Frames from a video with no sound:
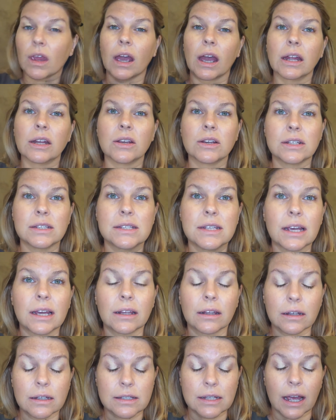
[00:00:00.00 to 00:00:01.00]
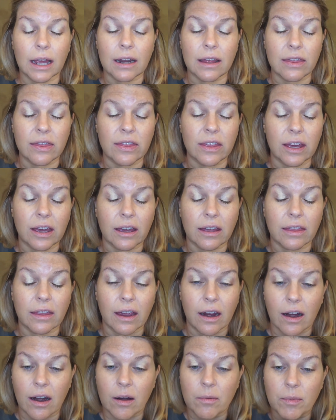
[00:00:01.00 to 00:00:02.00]
And you can see it looks kind of thick
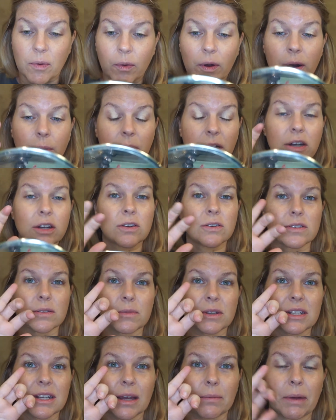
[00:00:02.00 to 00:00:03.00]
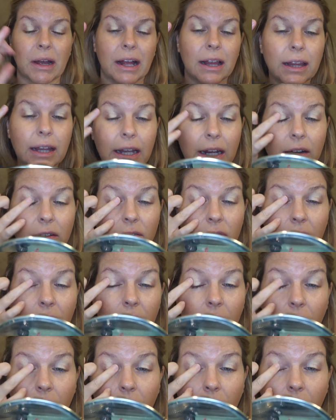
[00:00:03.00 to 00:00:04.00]
there. What I'm gonna do is I'm gonna take my clean
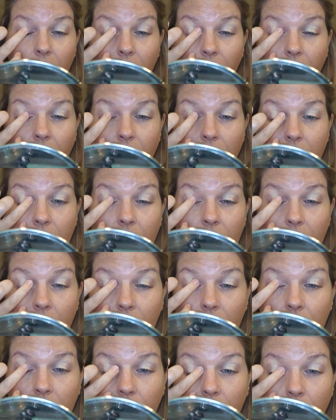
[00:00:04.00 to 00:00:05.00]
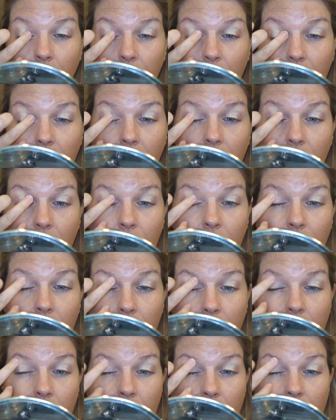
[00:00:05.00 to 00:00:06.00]
finger and then I'm gonna
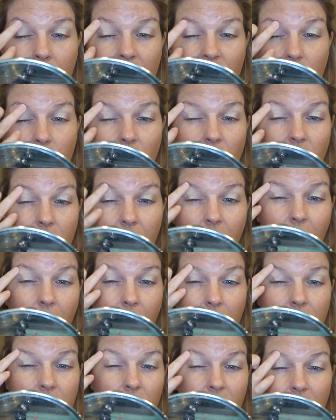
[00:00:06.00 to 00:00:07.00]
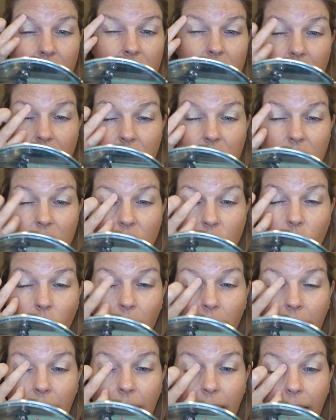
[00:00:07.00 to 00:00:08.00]
smooth it out. So this is just
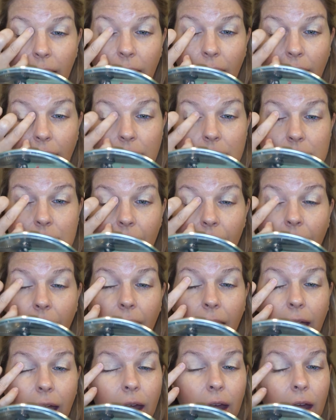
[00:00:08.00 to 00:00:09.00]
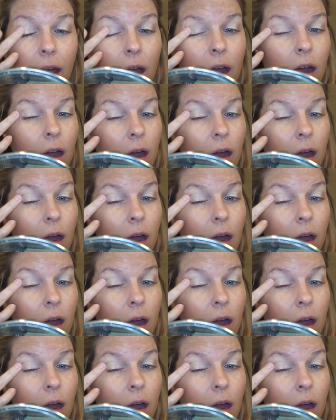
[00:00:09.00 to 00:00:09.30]
working as a